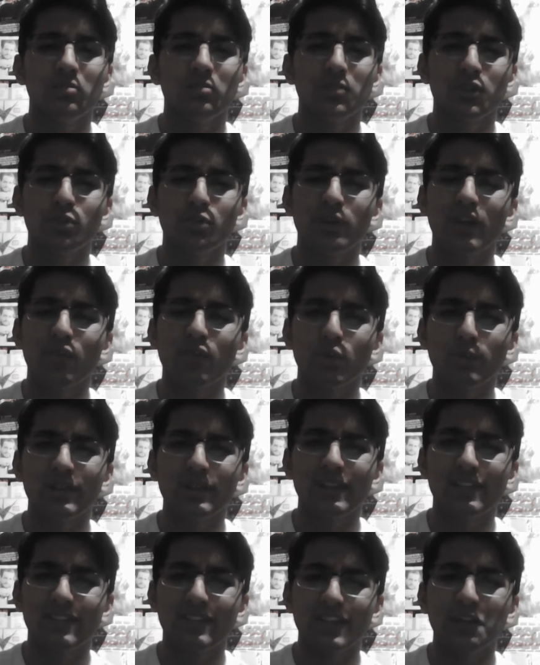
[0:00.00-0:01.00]
But do we ever
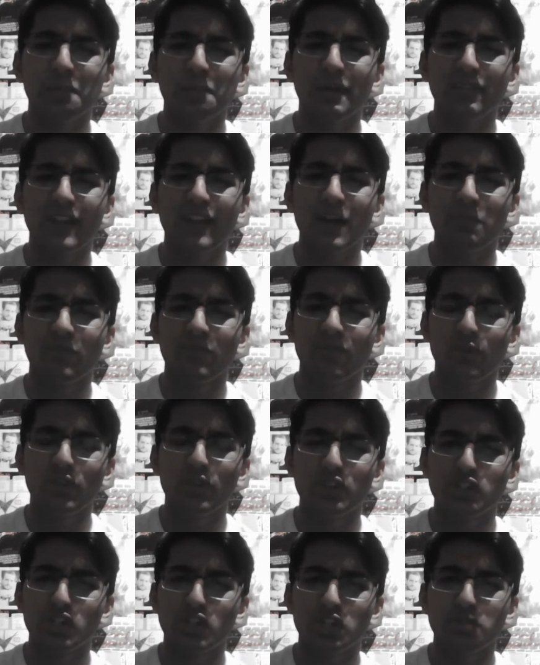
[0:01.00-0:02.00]
really think about that before
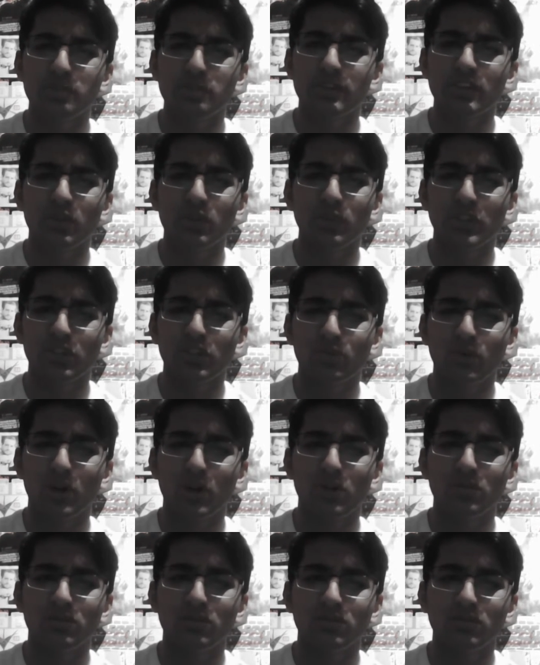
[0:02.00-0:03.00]
the judgment that we
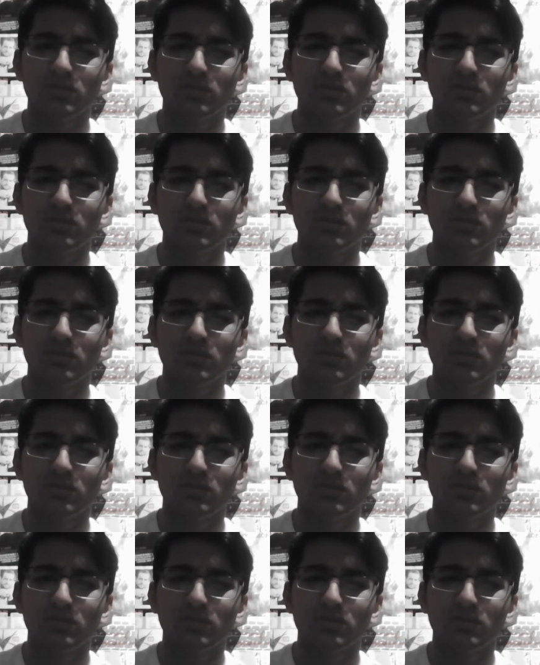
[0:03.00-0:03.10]
throw?